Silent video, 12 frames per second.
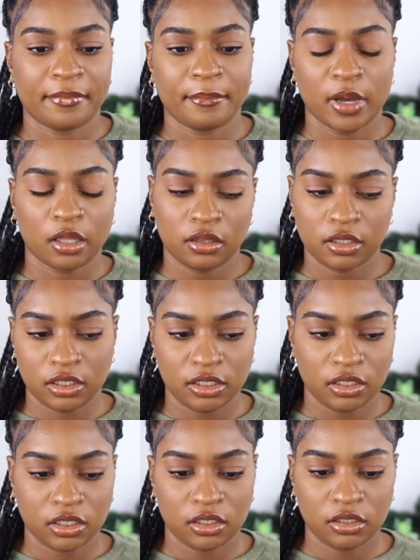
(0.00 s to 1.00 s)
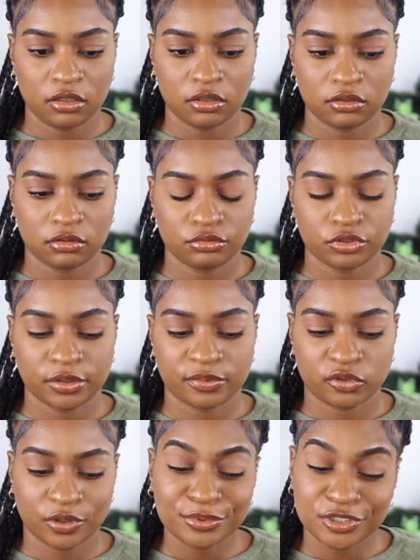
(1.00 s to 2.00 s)
a monthly
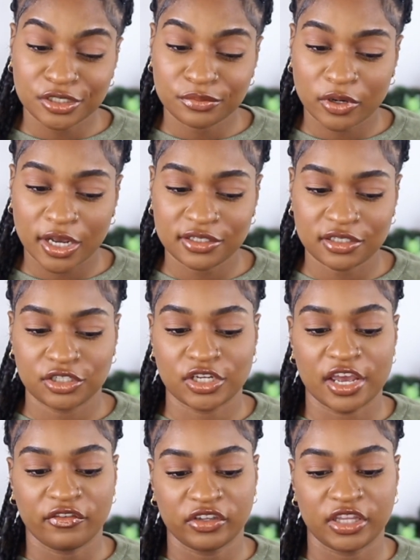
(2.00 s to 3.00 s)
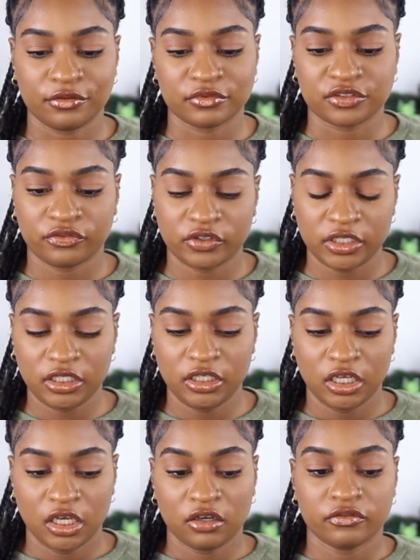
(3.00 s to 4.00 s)
subscription price and everything was free,
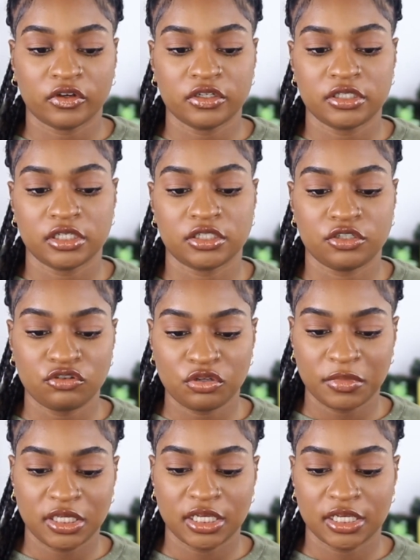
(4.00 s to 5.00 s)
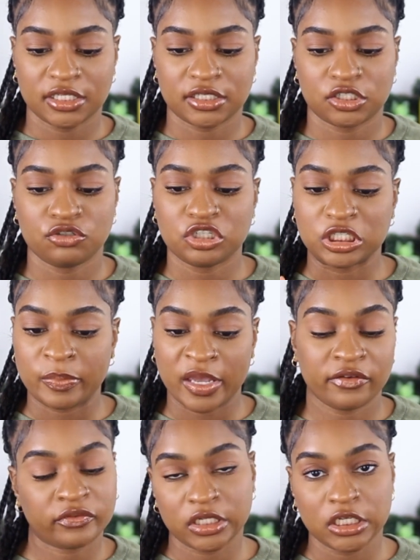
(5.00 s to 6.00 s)
versus Udemy is you just
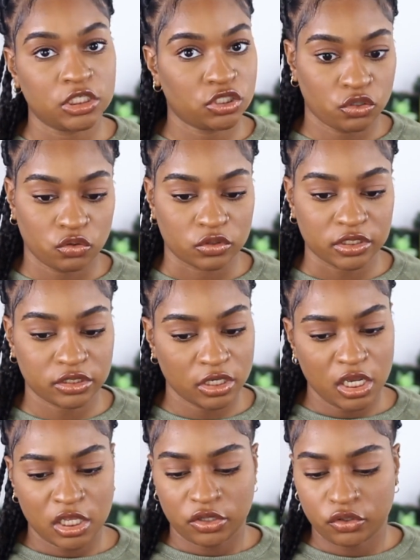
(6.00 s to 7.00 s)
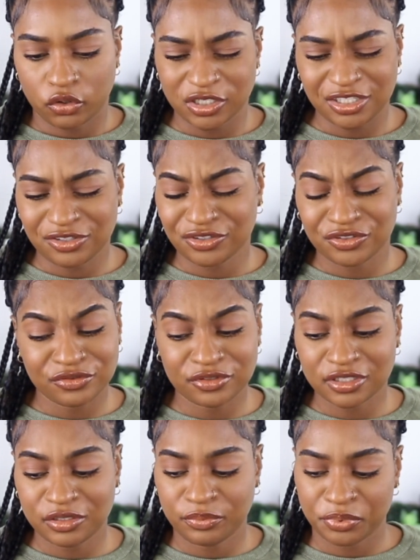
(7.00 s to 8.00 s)
pay for each course. The courses are
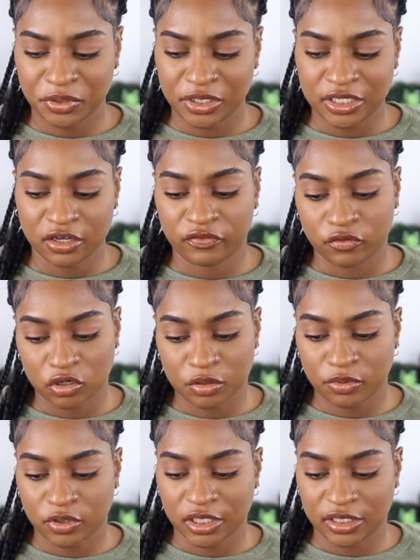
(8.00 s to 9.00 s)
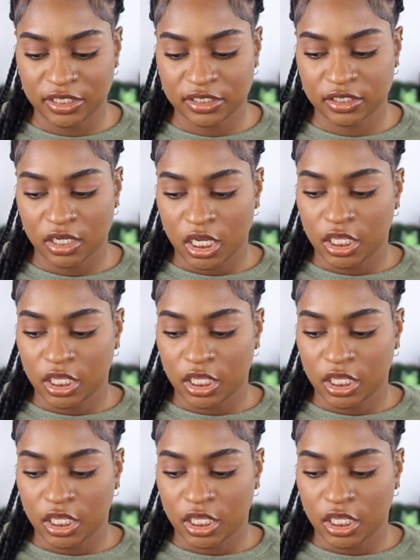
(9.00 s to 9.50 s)
usually pretty affordable, at least